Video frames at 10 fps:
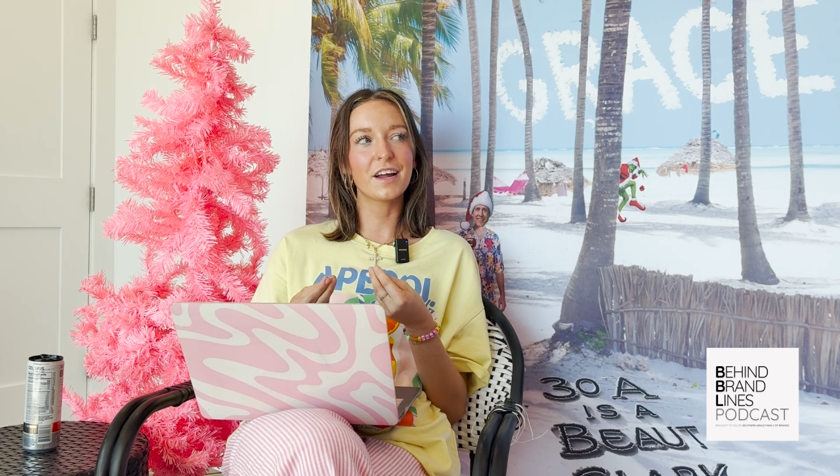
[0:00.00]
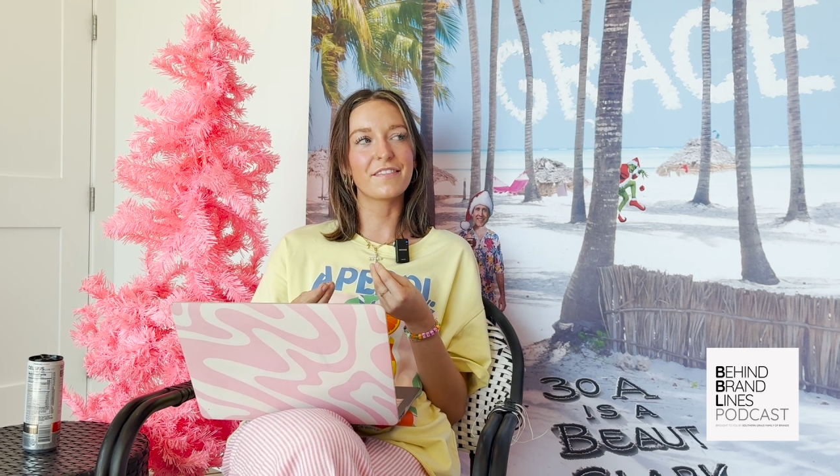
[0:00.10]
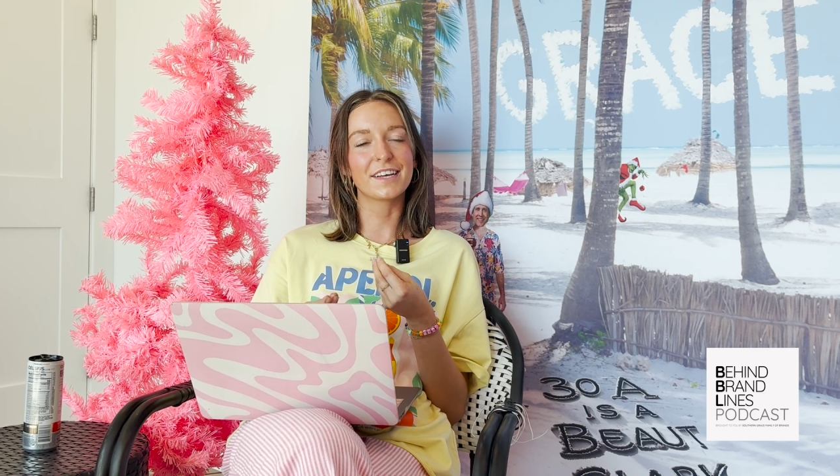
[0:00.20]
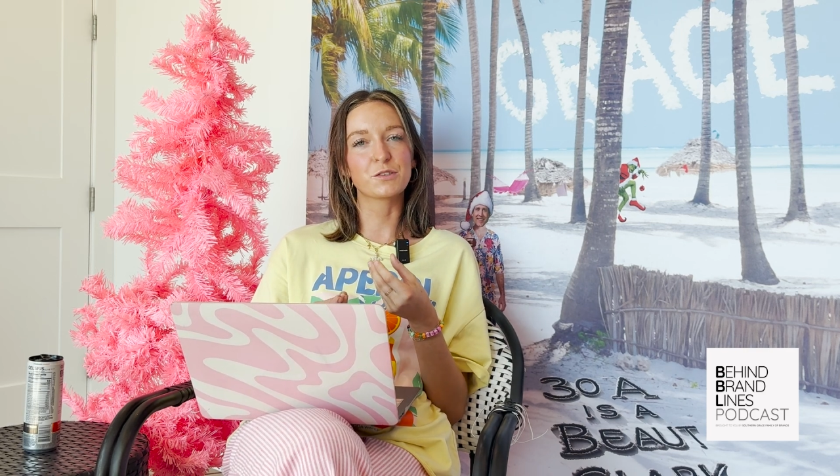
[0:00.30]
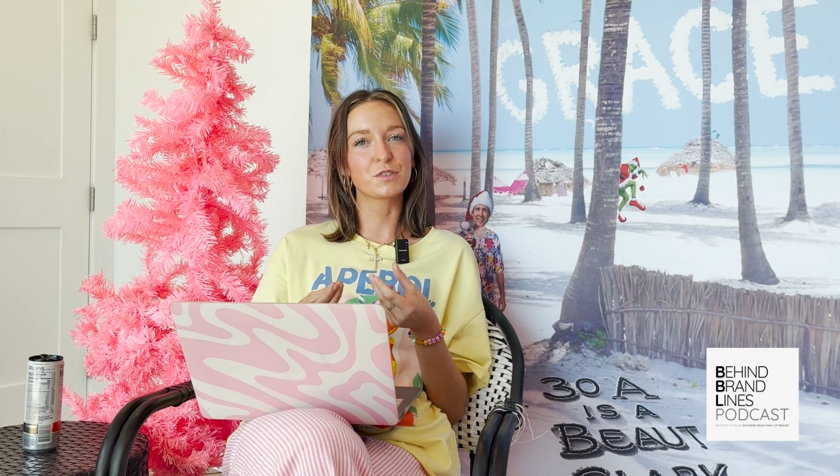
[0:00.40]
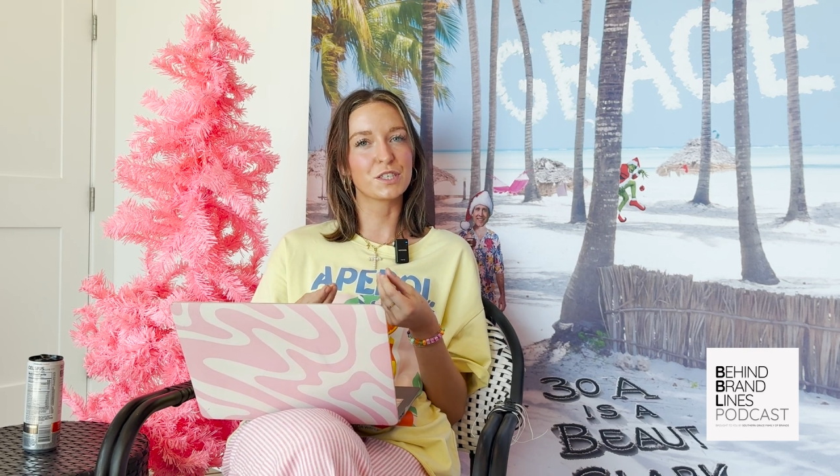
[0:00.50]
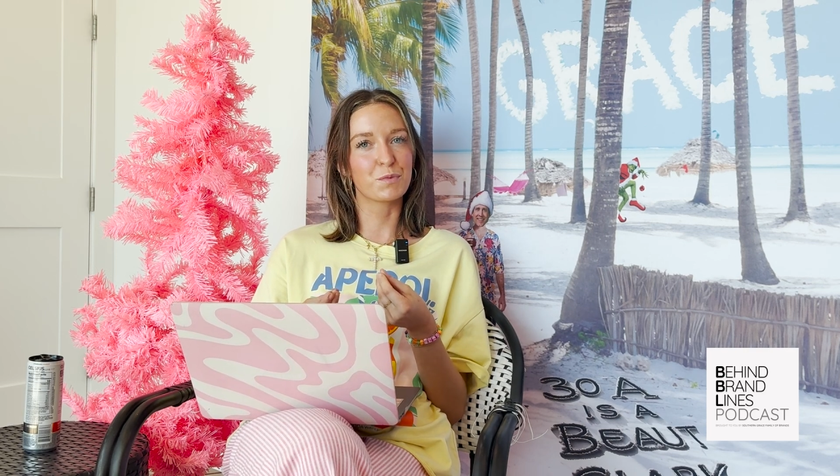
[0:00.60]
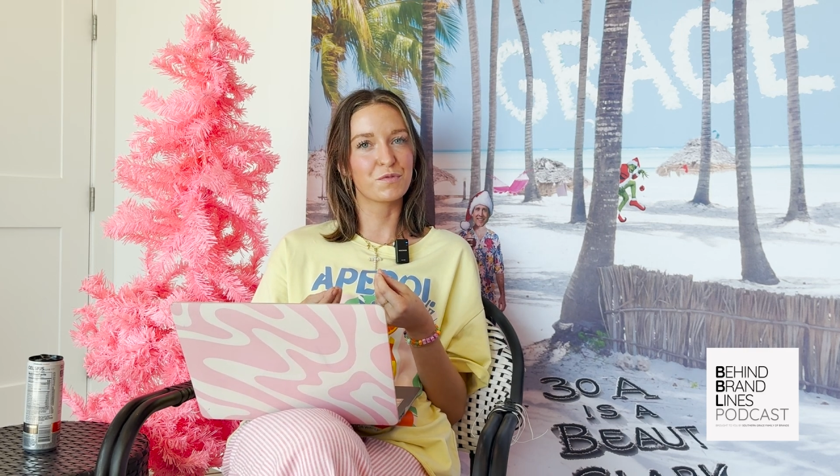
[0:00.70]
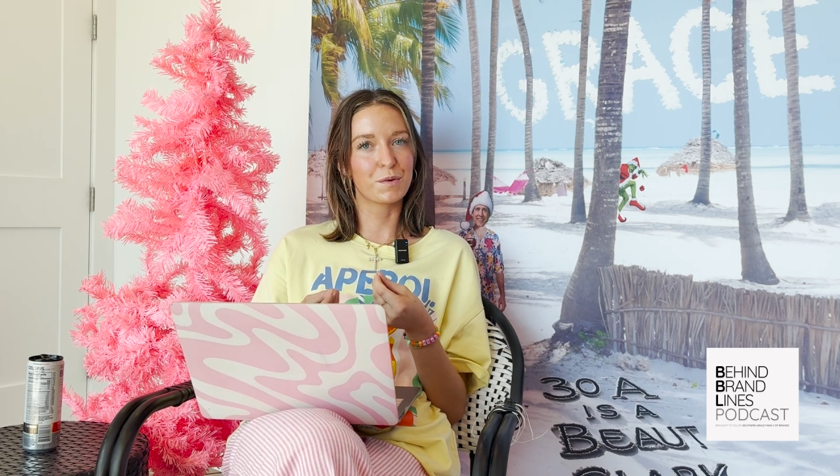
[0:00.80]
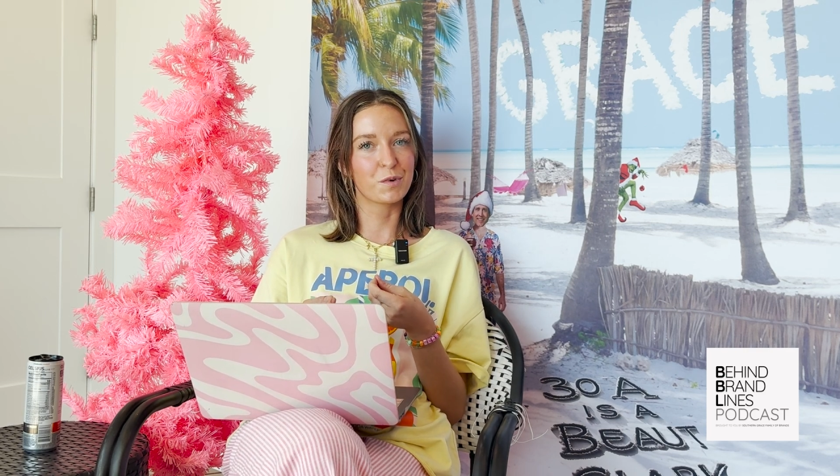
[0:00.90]
and that's what
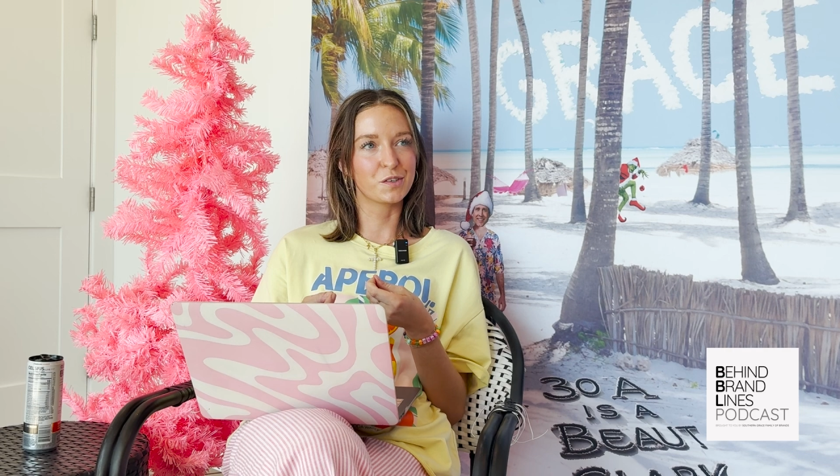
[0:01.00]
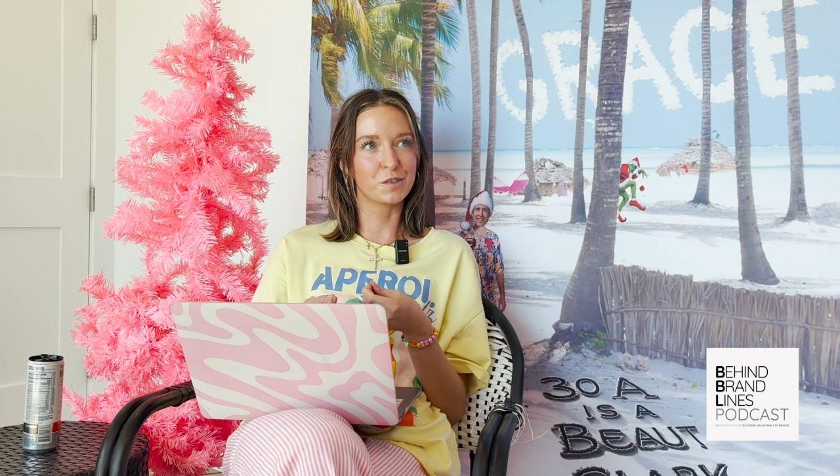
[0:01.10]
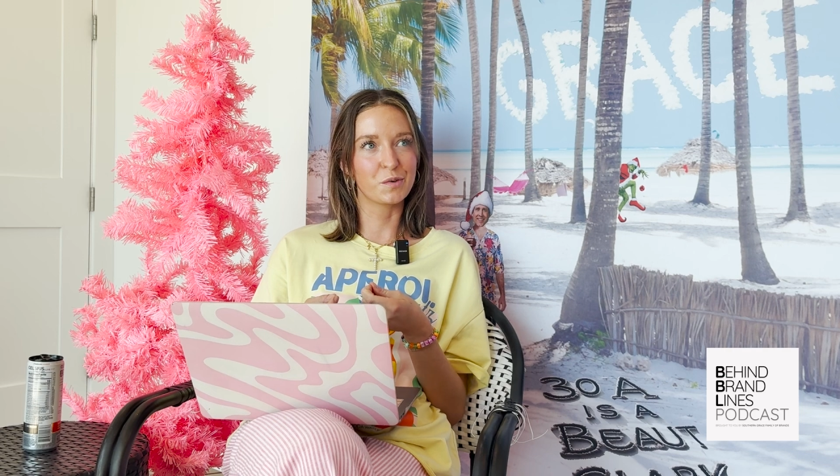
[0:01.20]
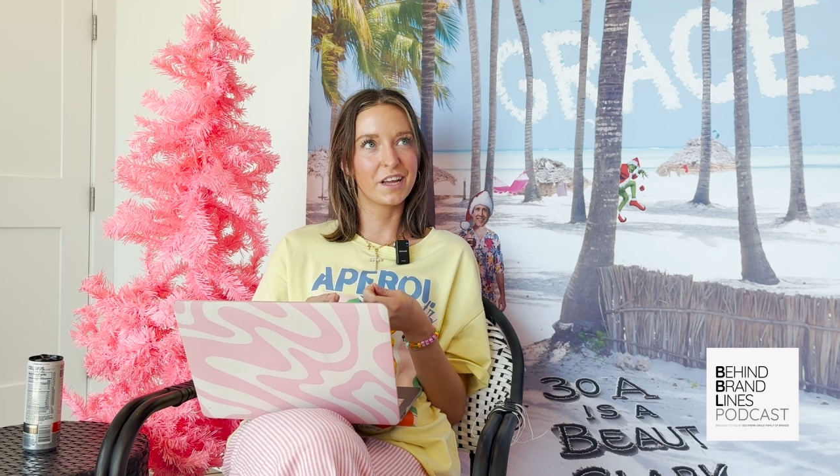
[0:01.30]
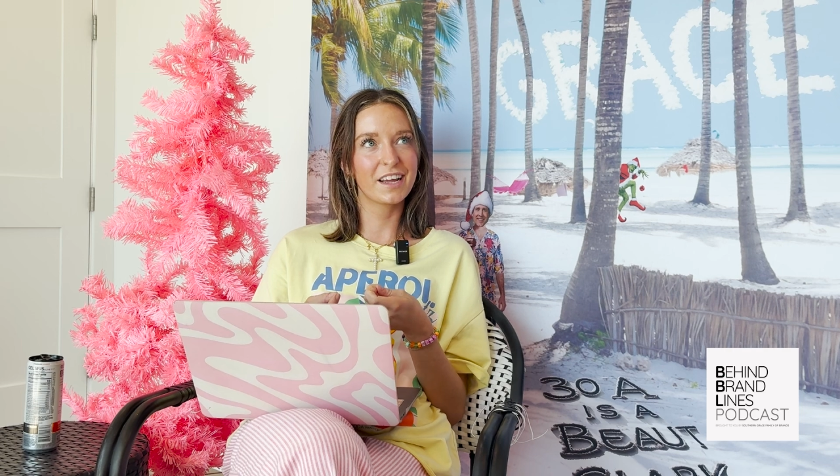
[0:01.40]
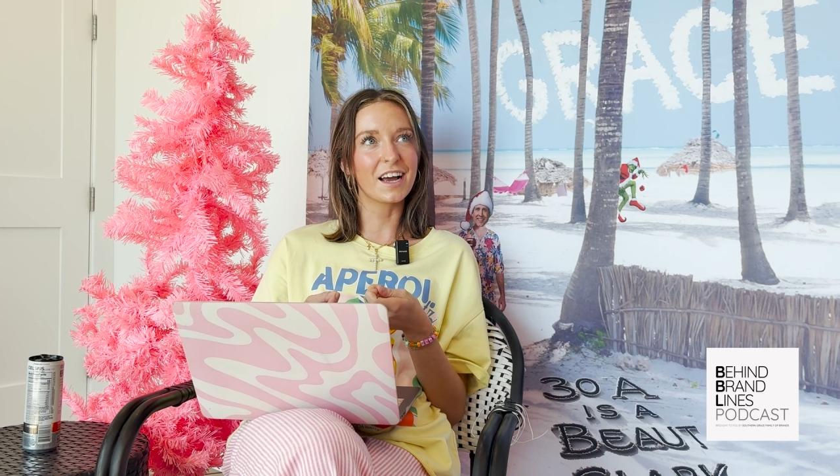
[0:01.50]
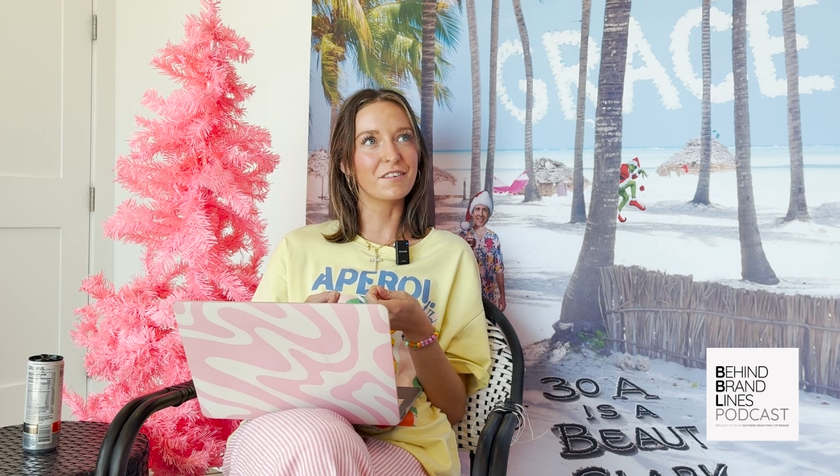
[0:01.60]
some of them are doing.